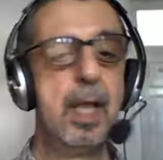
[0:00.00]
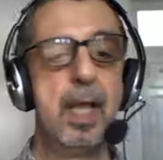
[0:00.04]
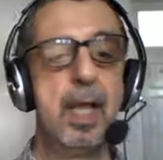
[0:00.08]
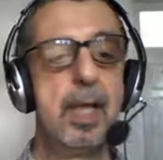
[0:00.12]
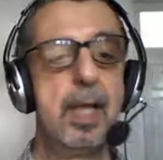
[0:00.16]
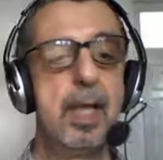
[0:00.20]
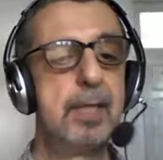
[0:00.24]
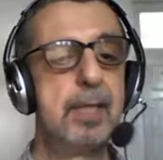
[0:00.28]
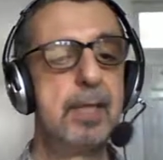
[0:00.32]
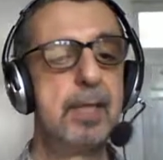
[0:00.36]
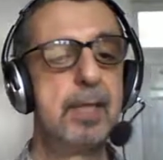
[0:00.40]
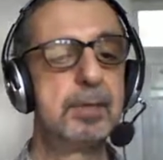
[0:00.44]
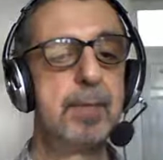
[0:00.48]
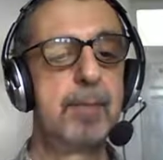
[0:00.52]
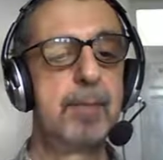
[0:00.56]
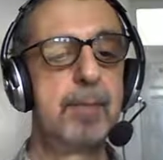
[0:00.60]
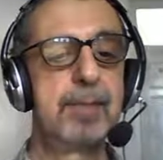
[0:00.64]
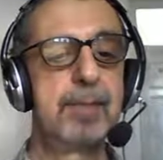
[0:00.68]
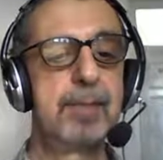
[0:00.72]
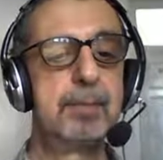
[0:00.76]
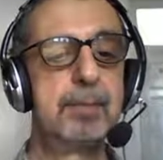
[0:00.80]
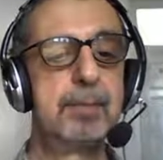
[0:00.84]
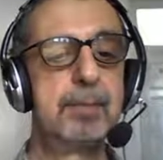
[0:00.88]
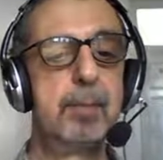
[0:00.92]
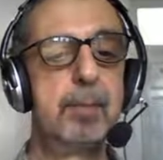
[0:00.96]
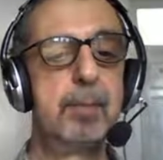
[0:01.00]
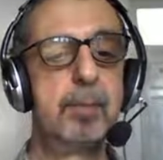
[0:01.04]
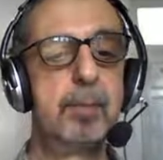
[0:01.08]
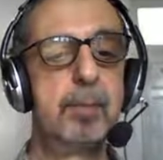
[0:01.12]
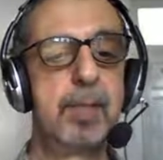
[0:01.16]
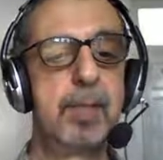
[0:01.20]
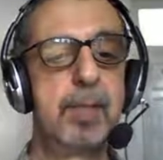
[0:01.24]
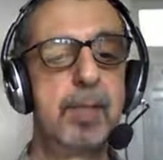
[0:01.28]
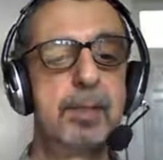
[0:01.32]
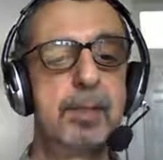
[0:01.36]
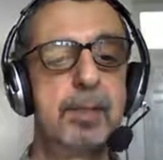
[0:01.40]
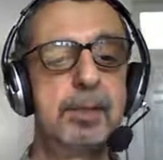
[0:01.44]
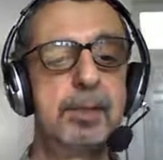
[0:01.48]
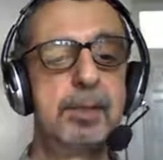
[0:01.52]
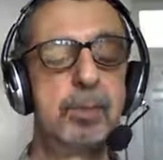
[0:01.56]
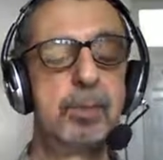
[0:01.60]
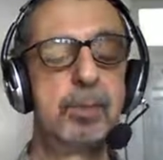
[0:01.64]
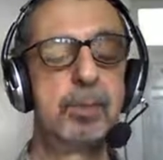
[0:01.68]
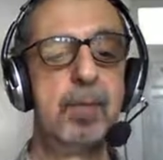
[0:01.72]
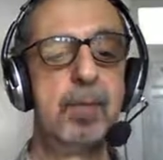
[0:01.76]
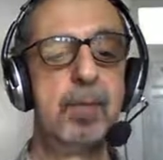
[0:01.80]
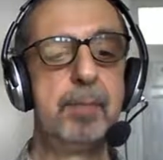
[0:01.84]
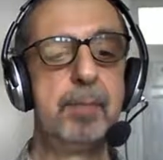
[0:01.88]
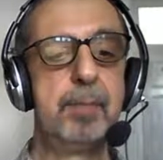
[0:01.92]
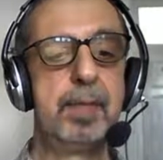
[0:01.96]
Its maximum breadth is
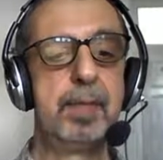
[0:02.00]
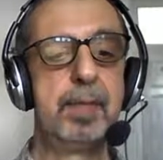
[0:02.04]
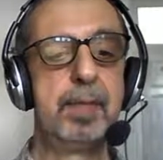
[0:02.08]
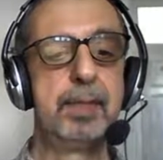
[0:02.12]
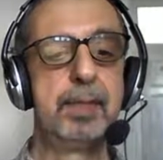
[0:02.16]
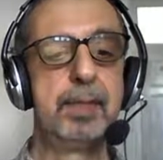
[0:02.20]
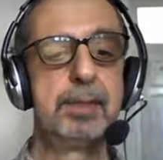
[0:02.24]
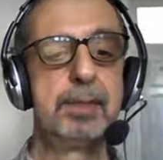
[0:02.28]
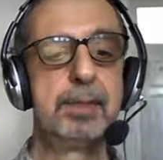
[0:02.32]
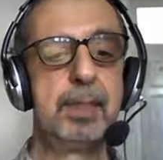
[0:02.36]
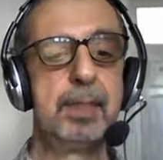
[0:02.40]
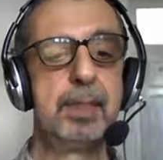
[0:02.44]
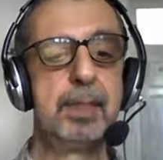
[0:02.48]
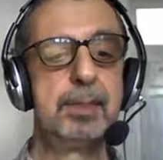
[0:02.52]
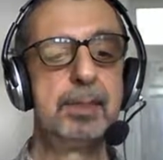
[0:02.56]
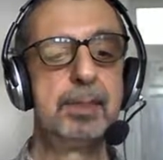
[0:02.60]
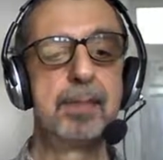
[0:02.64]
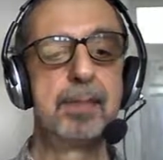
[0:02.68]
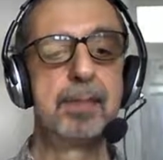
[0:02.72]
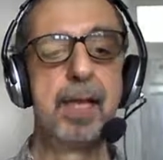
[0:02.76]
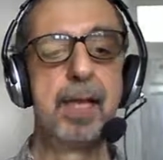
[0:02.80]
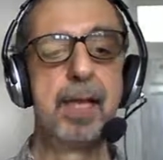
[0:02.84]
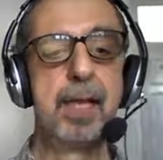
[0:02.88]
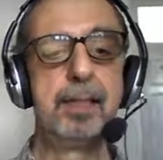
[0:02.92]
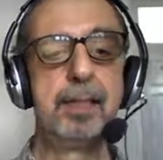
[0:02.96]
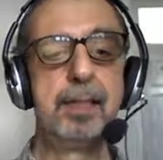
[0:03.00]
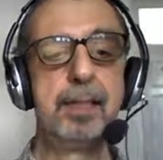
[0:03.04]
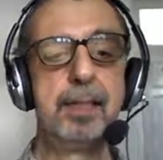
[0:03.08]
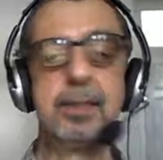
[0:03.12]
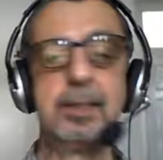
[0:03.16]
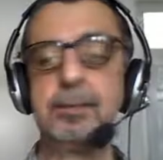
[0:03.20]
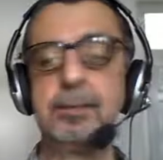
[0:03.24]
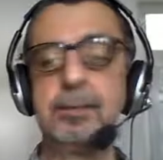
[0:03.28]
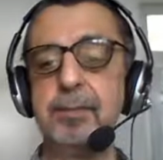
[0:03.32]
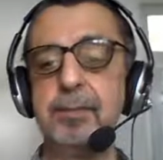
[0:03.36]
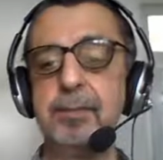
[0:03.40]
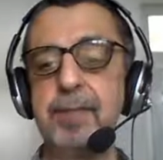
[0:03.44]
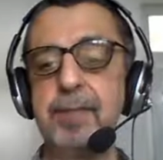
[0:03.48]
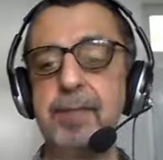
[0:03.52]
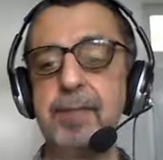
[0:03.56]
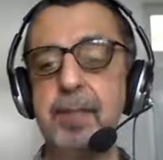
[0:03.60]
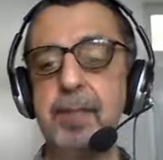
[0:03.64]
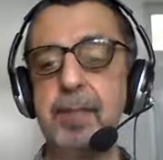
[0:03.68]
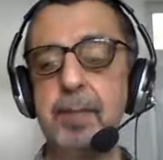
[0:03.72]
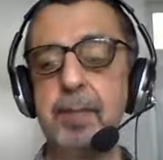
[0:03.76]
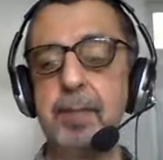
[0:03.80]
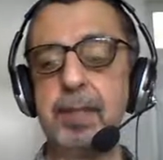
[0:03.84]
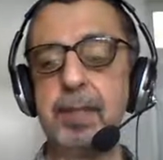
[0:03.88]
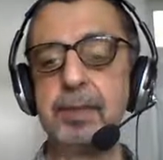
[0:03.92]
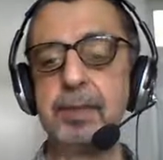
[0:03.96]
12 meters and its height is 15
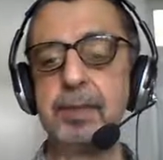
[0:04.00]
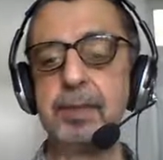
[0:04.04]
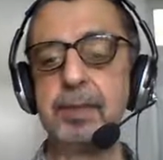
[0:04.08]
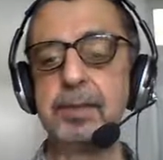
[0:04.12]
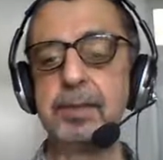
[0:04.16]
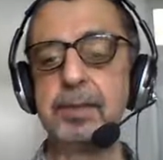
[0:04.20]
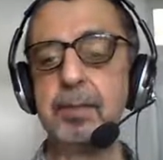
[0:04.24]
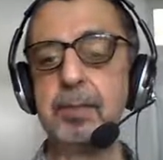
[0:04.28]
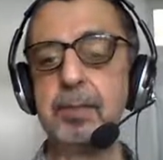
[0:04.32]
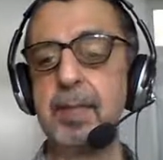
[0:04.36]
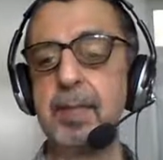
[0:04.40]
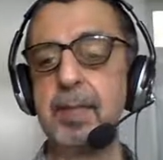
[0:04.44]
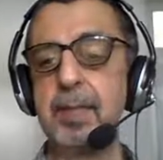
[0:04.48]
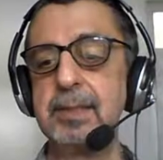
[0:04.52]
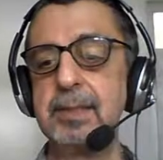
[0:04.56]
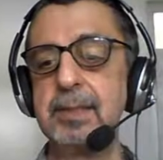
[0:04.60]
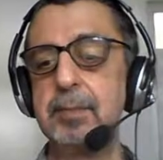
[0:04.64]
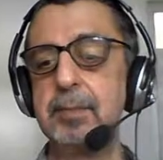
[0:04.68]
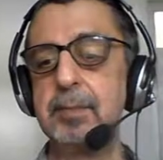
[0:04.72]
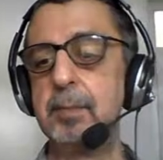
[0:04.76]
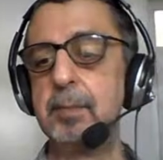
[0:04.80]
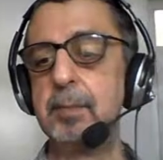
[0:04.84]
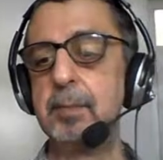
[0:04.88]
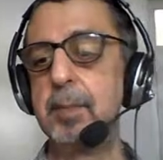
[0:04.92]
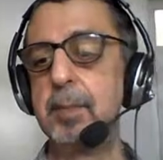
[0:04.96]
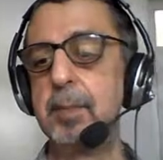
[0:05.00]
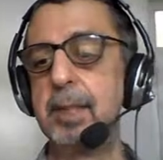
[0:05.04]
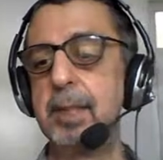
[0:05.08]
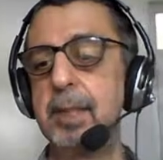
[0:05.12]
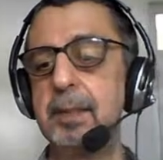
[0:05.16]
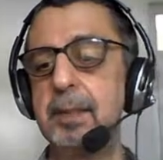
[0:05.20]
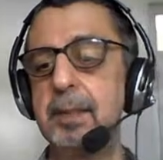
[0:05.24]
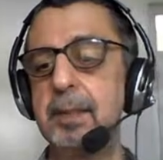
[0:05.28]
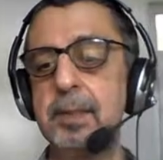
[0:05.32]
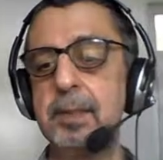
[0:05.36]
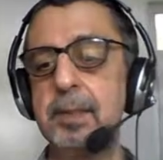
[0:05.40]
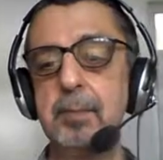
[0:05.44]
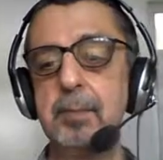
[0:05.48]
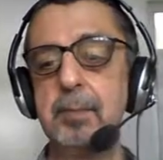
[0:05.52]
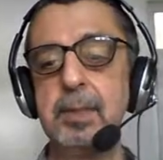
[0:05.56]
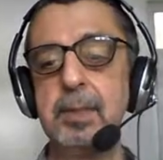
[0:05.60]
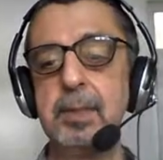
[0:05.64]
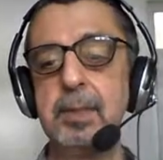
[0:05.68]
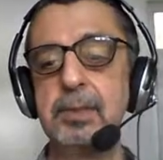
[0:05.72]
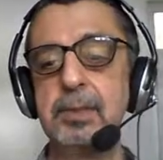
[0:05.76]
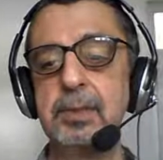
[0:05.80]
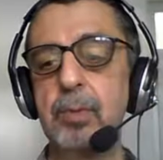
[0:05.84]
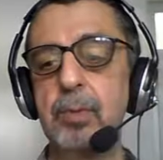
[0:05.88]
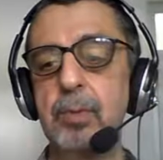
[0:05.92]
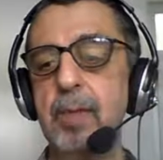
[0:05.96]
meters. The maximum breadth
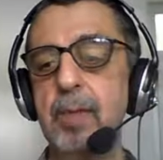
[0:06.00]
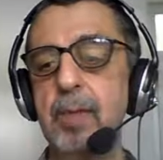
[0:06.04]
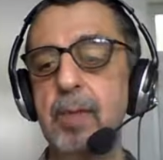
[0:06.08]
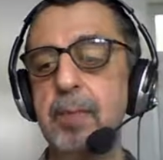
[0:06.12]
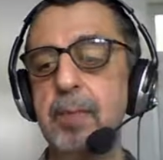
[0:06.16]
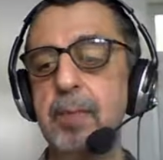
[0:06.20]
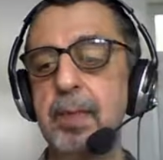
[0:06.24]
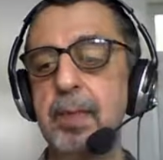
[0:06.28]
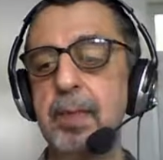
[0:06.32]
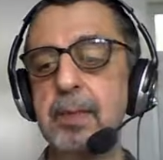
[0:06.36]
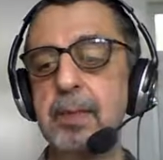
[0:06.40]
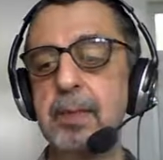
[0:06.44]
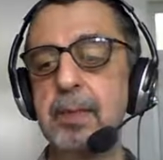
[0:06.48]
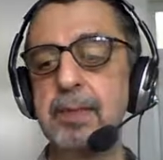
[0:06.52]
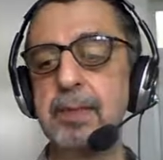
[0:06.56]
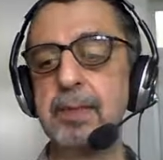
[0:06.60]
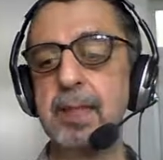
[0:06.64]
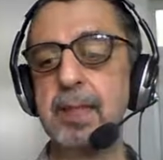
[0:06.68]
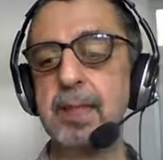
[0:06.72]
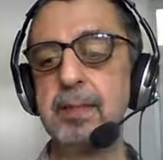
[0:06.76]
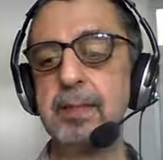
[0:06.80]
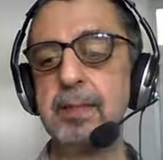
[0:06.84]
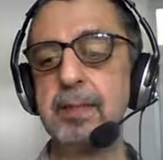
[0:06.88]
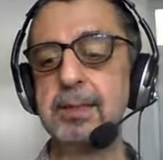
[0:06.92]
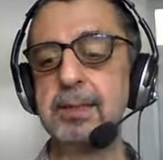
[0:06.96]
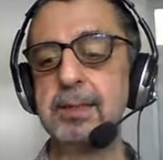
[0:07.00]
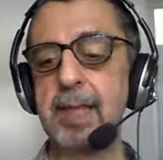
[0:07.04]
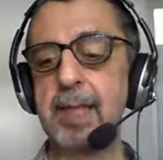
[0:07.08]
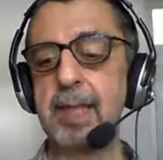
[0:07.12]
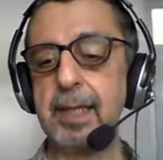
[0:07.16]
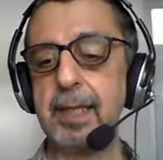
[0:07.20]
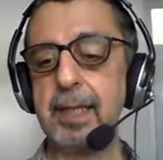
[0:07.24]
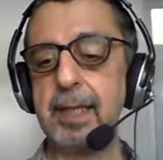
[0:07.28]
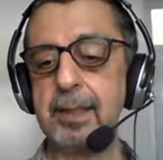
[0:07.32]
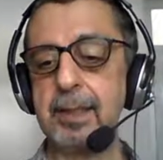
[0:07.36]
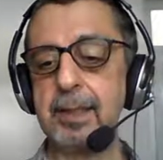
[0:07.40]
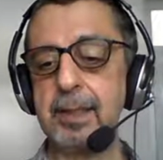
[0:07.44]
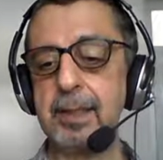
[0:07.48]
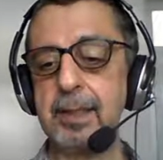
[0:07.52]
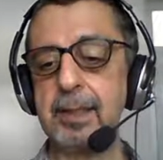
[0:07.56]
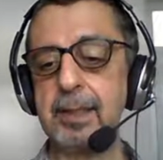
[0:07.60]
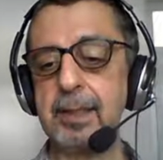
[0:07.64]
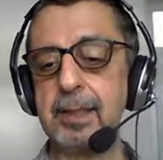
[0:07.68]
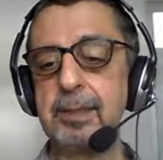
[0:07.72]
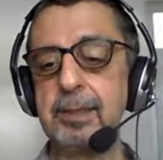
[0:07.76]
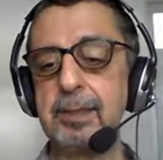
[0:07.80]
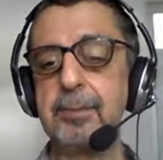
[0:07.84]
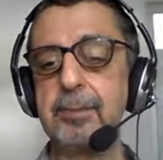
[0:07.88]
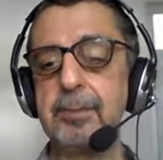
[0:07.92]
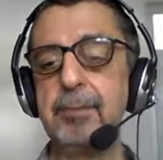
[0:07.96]
is 12 meters and its height
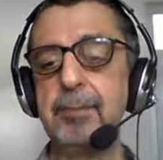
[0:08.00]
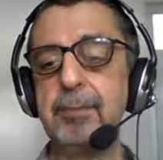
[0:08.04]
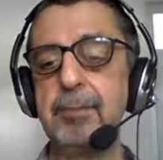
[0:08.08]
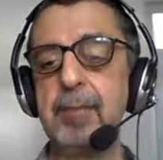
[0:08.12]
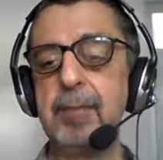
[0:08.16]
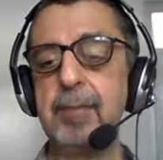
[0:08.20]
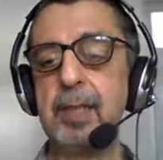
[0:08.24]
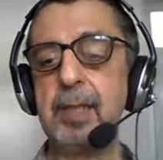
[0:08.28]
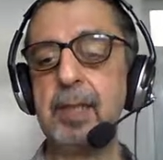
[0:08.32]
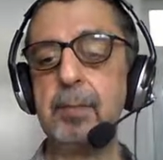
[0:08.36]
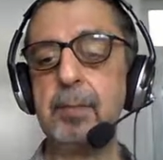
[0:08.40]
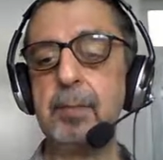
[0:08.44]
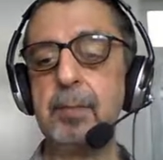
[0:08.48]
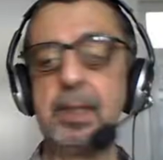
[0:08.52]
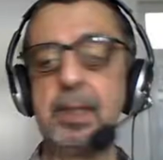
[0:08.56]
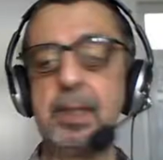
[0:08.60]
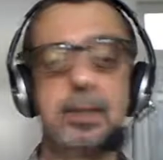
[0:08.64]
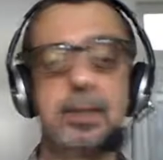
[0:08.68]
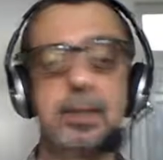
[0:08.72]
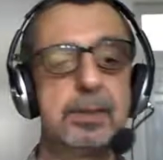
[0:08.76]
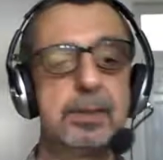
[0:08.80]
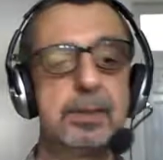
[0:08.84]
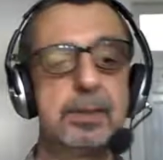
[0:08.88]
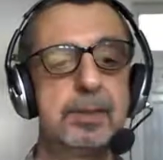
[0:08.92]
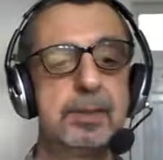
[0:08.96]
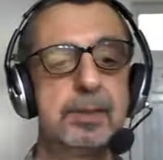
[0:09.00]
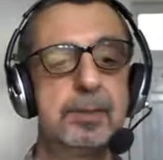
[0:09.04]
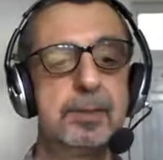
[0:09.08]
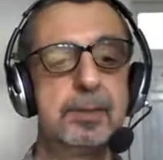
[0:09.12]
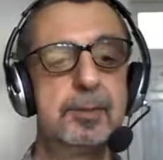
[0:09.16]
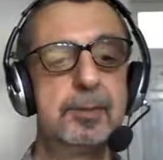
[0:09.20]
is 15 meters.